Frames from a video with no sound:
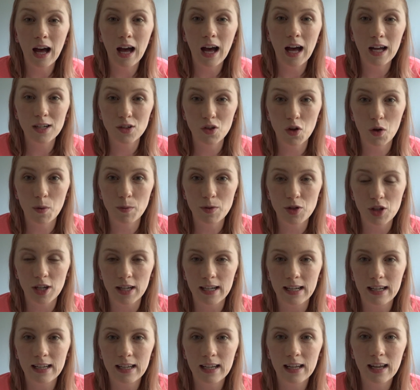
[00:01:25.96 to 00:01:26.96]

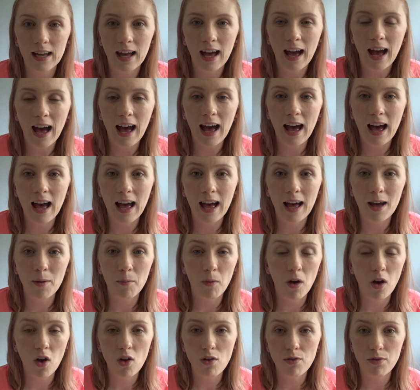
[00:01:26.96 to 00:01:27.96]
Adoption.
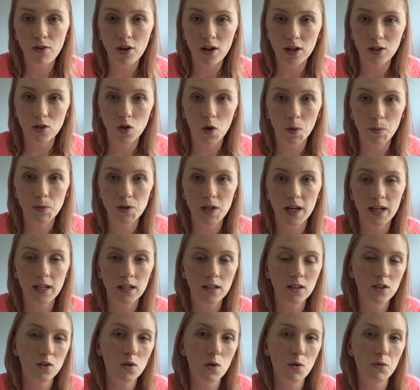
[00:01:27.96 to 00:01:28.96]
I'm all for
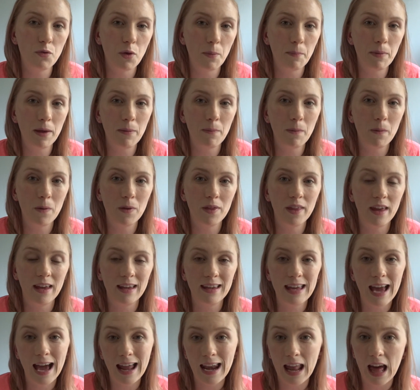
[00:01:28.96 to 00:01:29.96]
adoption, you know, for people
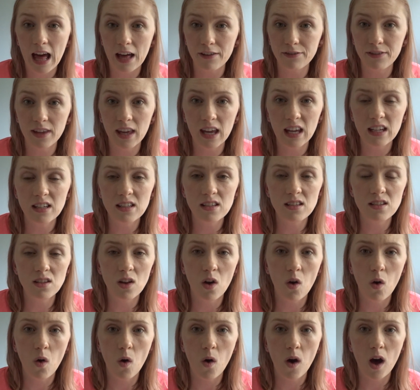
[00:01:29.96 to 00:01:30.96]
that can't have kids
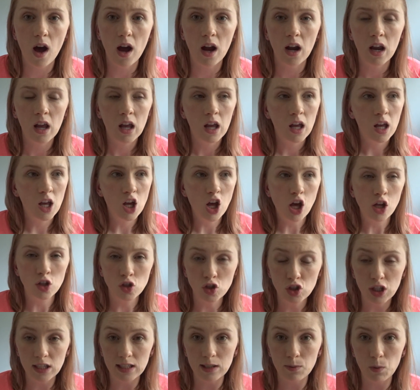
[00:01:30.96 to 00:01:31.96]
or
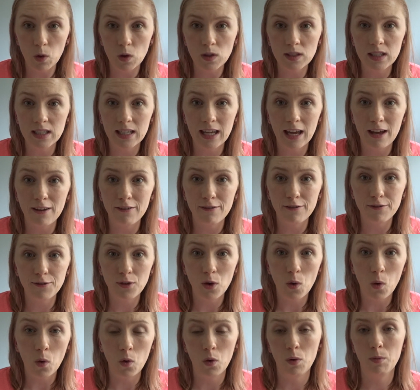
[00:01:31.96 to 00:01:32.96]
just want to give
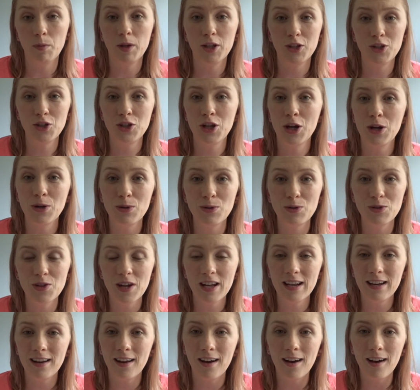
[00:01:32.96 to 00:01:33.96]
homeless
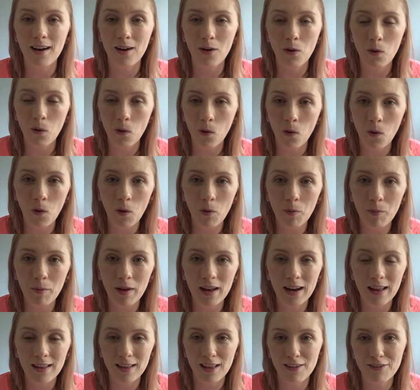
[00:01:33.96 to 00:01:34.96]
children a home
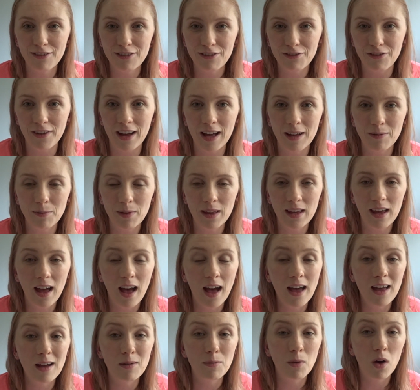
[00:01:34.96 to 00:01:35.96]
and a loving family.
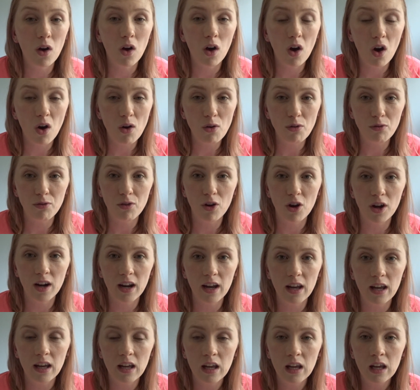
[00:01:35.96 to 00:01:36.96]
I am all for
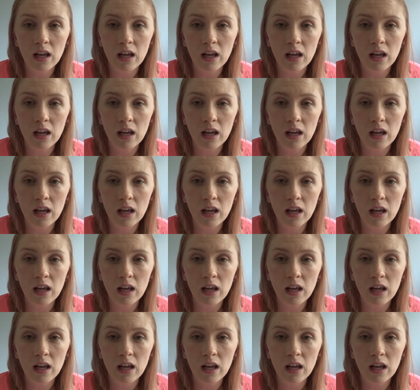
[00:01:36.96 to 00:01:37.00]
it.